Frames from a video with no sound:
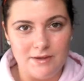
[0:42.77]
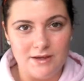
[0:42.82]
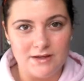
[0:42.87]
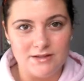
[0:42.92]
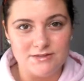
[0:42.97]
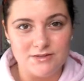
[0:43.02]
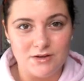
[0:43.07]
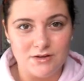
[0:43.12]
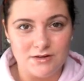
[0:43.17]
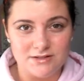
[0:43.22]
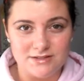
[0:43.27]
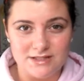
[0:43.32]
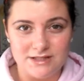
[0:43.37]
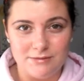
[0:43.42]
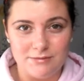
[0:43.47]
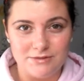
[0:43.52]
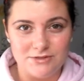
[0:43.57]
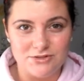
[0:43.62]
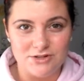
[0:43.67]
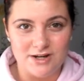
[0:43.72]
because
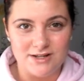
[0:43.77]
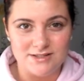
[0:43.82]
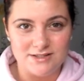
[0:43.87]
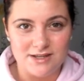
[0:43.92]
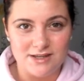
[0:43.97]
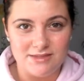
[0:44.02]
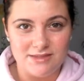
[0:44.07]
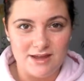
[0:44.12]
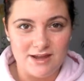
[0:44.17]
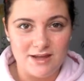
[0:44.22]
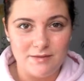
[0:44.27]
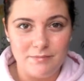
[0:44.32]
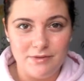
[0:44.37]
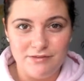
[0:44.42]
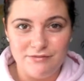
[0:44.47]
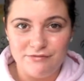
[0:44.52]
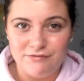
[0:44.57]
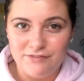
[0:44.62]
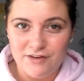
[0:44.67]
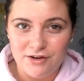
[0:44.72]
honestly with dry skin that can
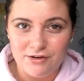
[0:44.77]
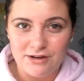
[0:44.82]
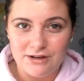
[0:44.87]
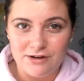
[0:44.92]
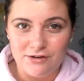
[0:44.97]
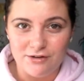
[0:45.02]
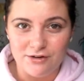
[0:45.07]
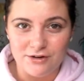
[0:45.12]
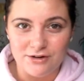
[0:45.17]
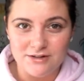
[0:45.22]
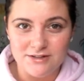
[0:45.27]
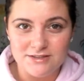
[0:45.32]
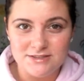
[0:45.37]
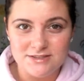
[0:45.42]
be very hard.